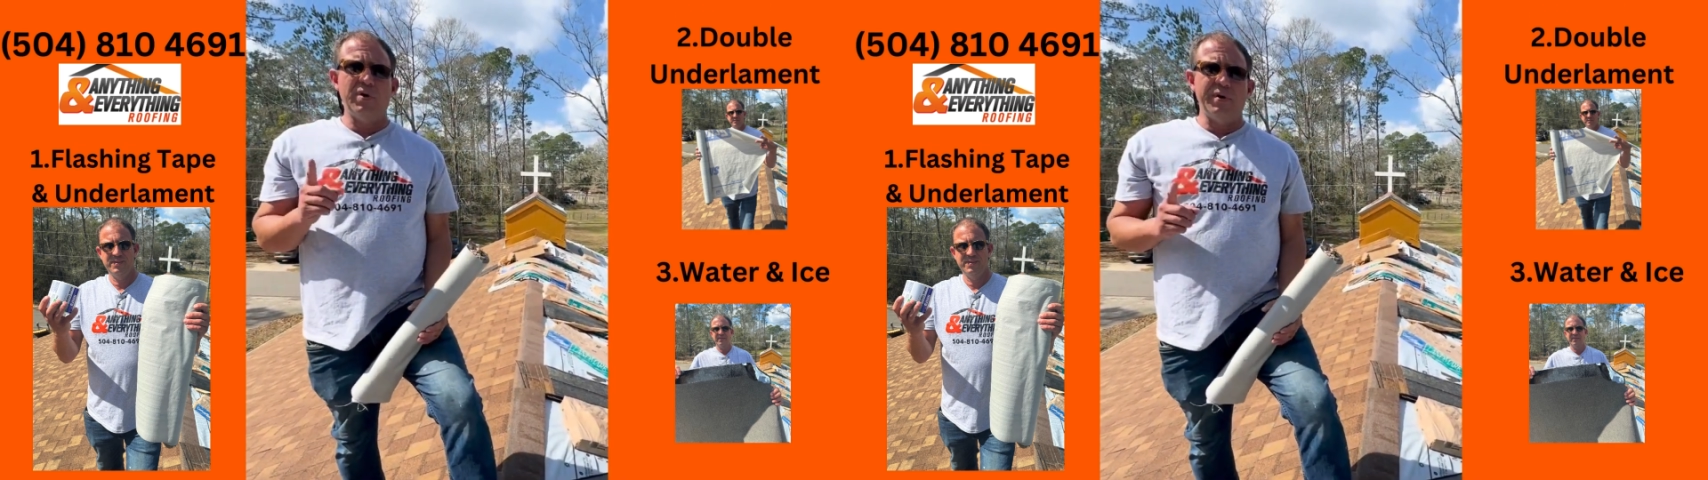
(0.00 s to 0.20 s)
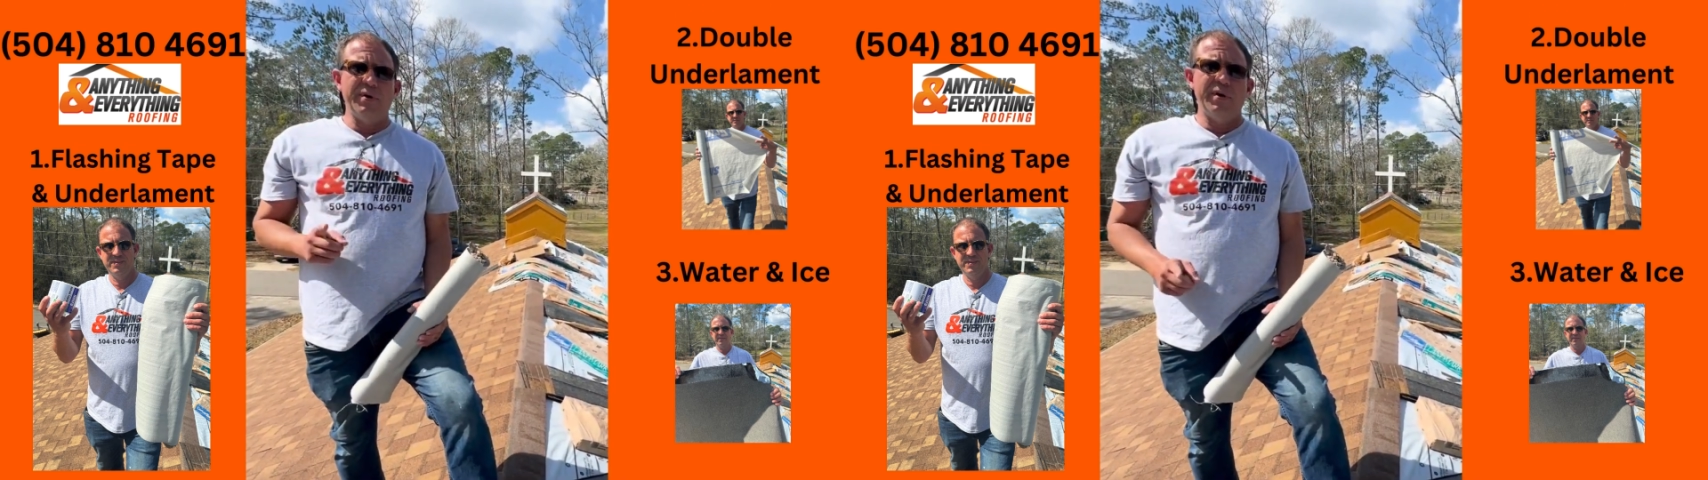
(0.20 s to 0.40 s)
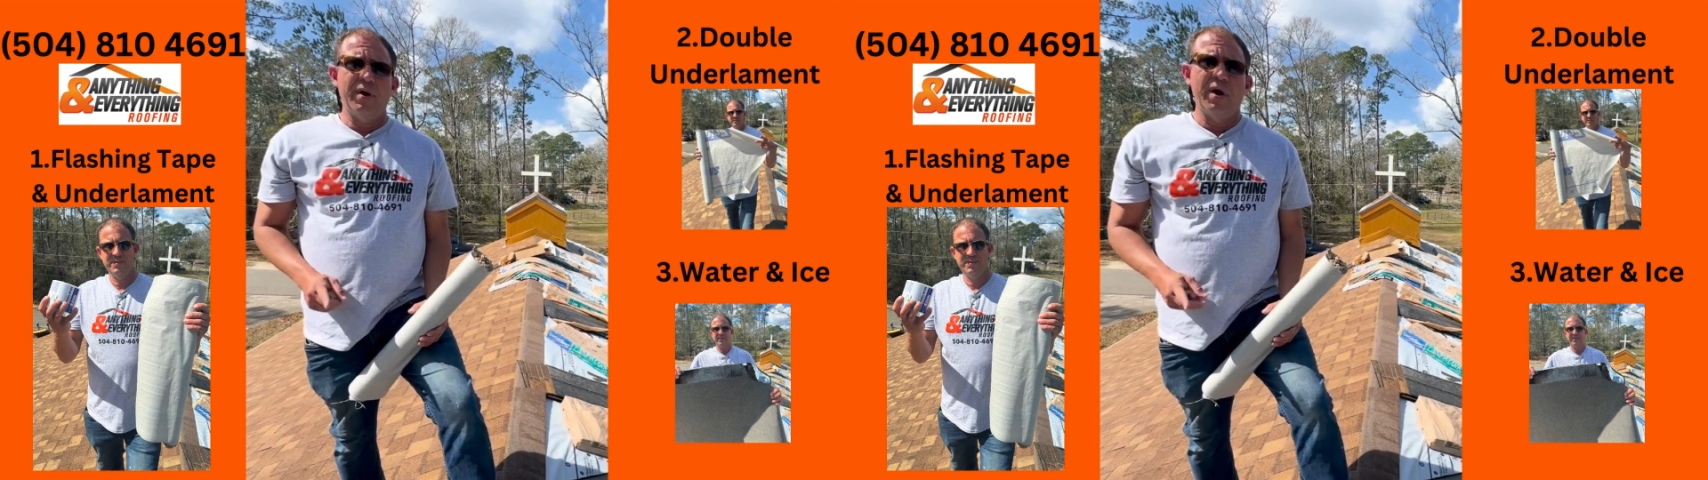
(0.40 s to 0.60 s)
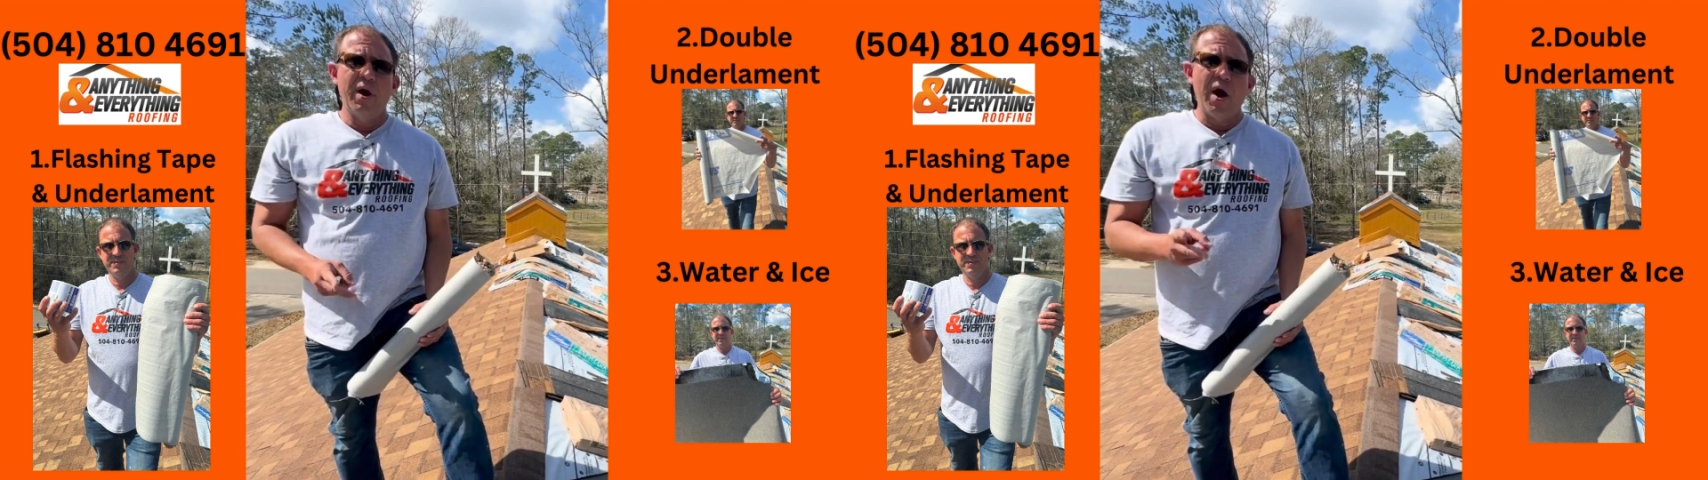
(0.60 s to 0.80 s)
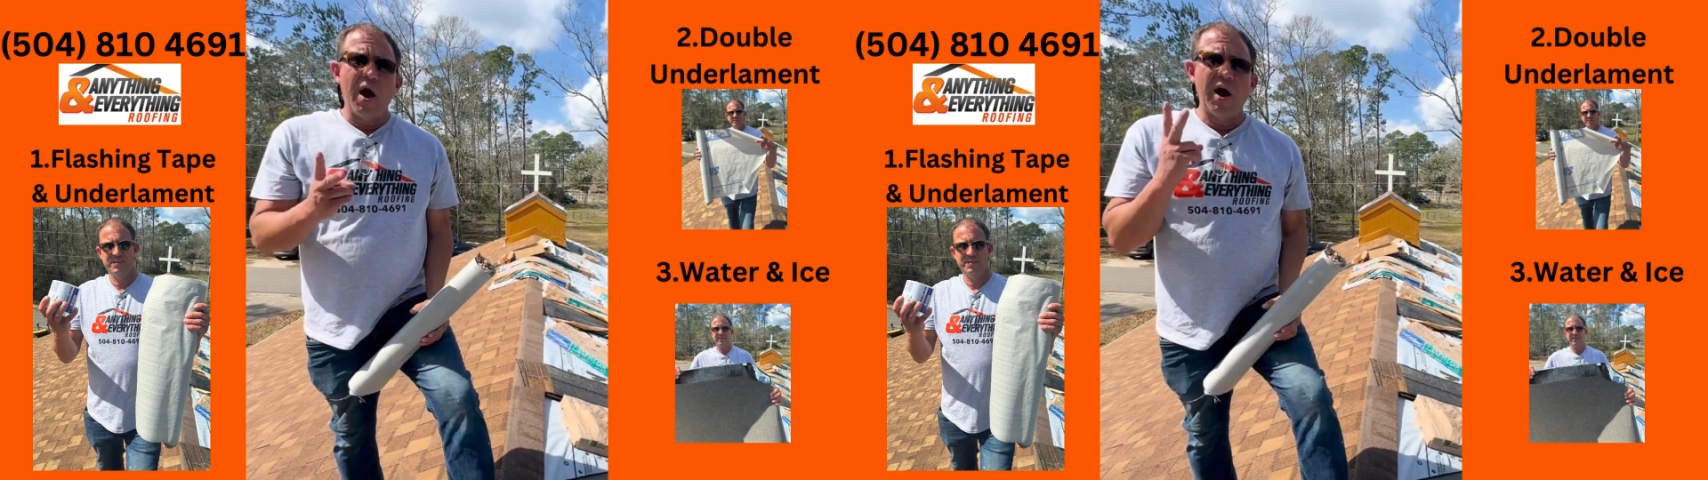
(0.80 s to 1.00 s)
one.
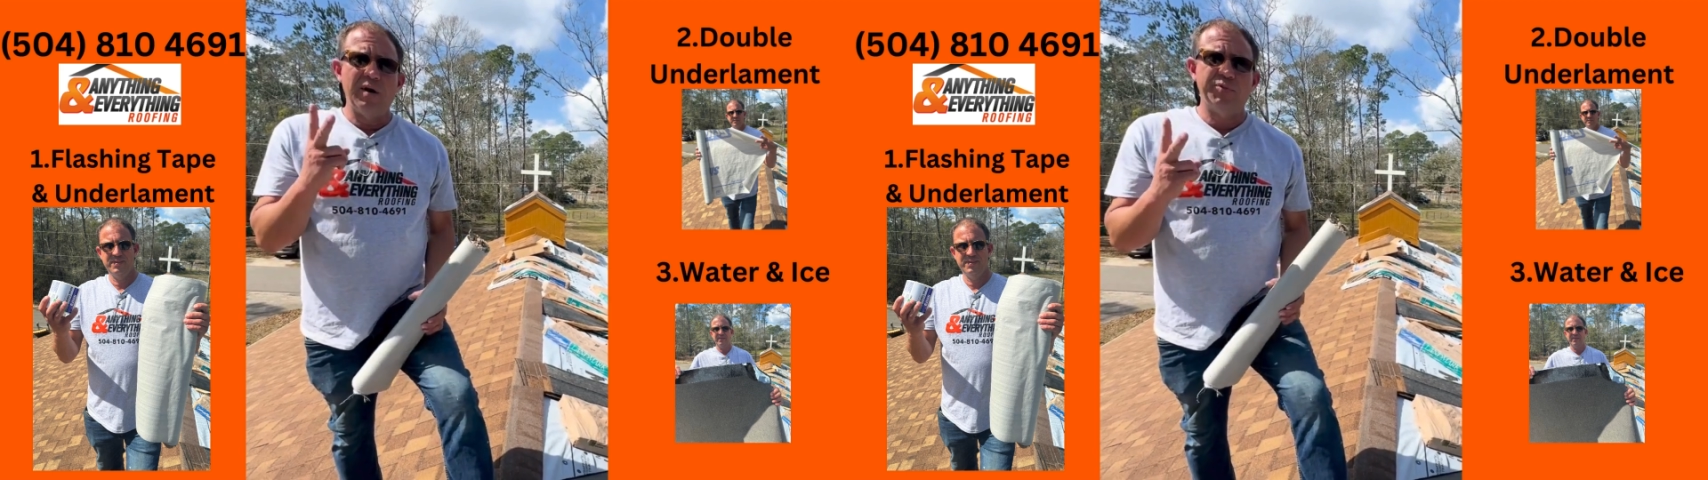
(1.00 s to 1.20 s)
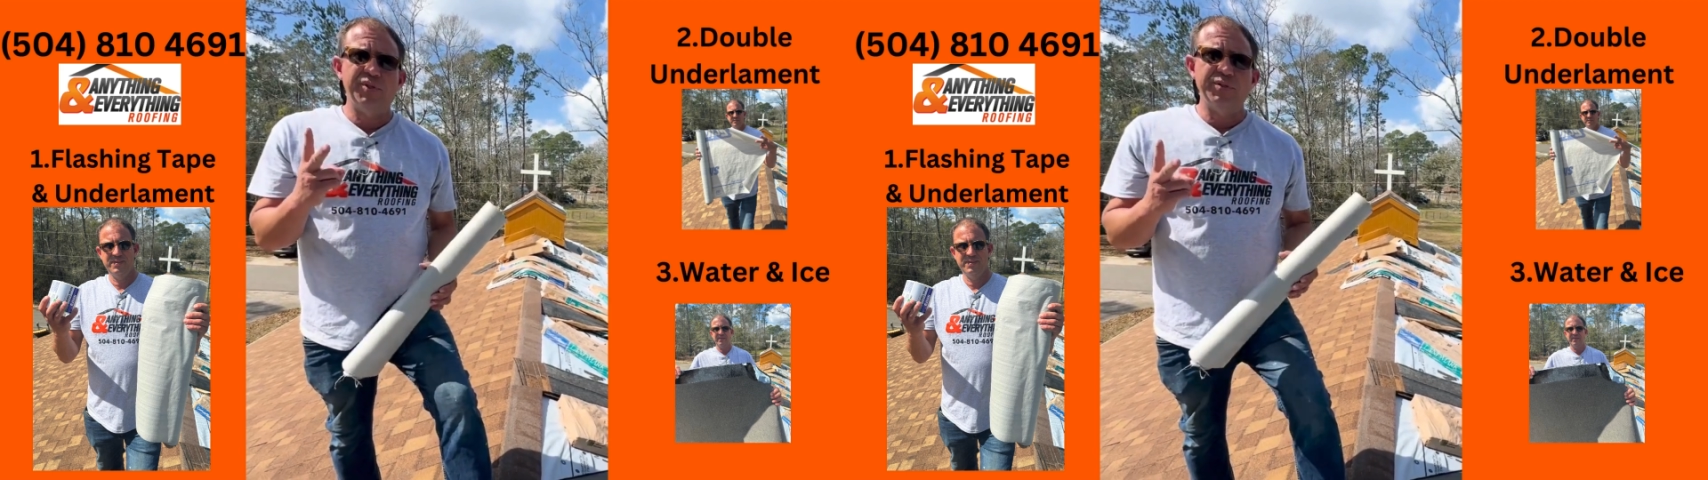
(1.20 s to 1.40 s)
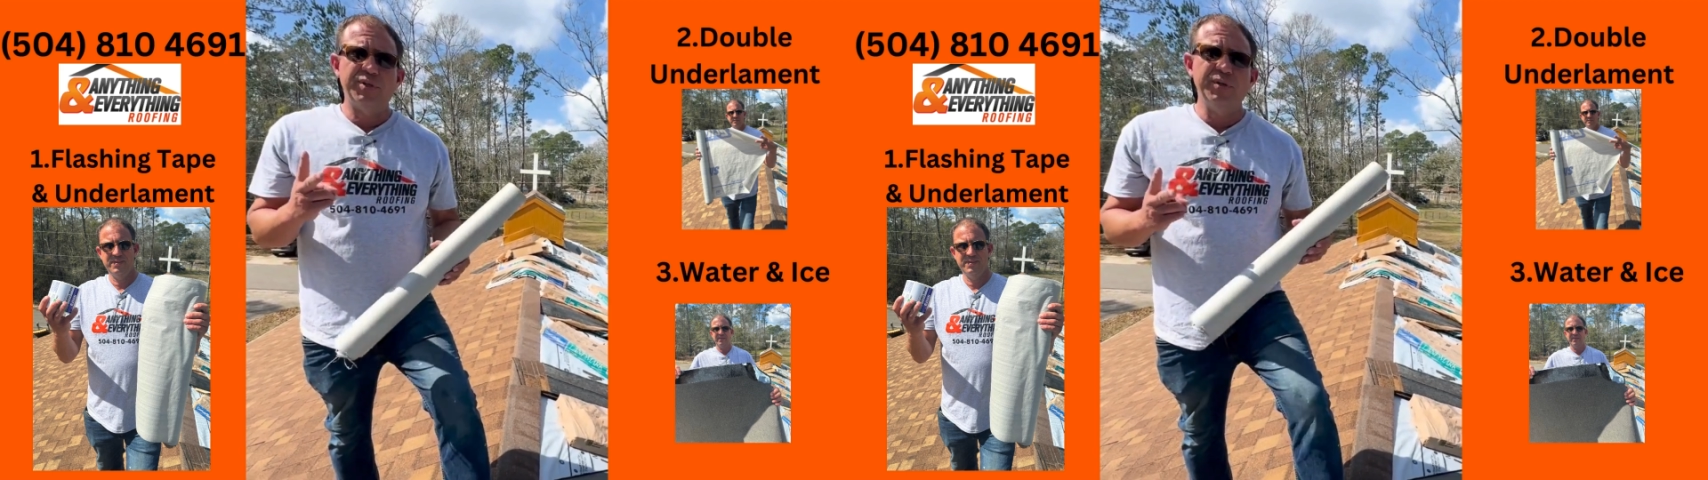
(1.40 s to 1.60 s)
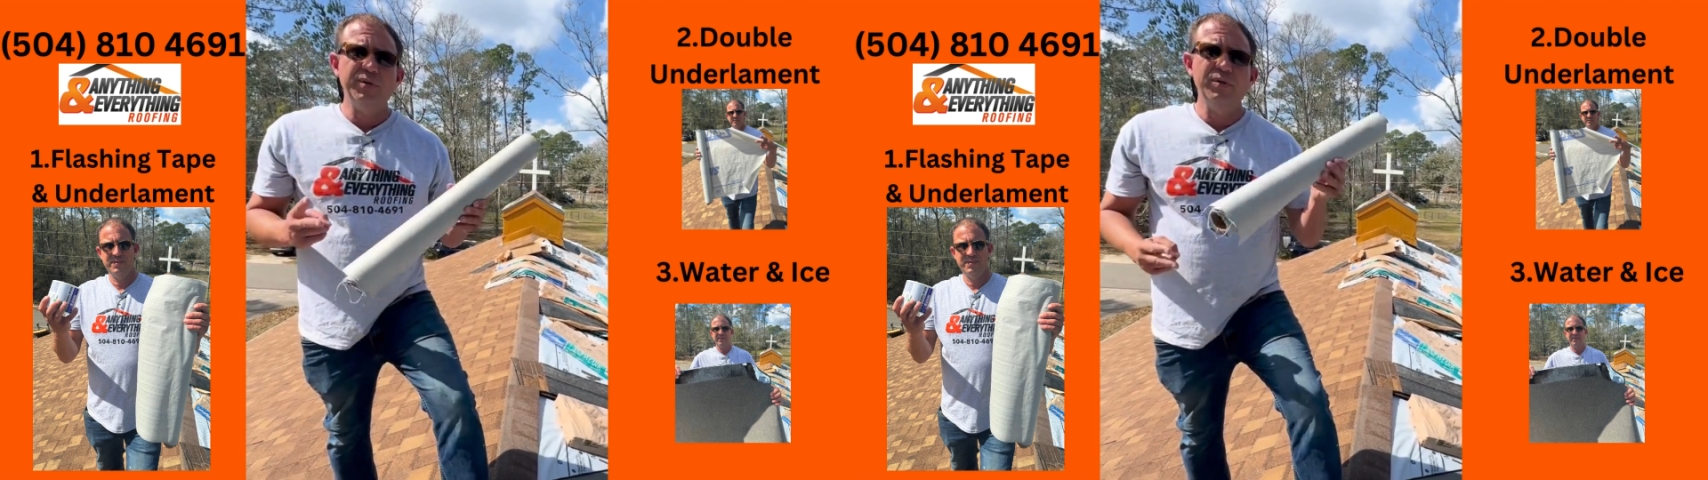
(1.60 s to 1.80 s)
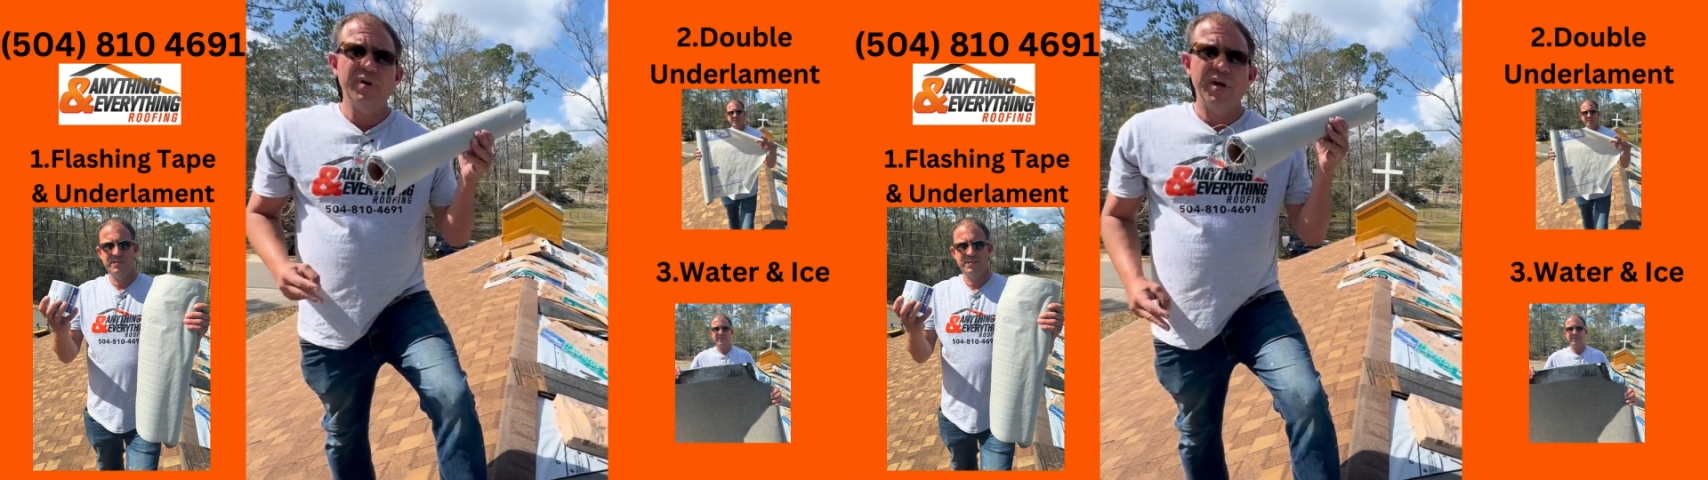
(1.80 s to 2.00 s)
Option two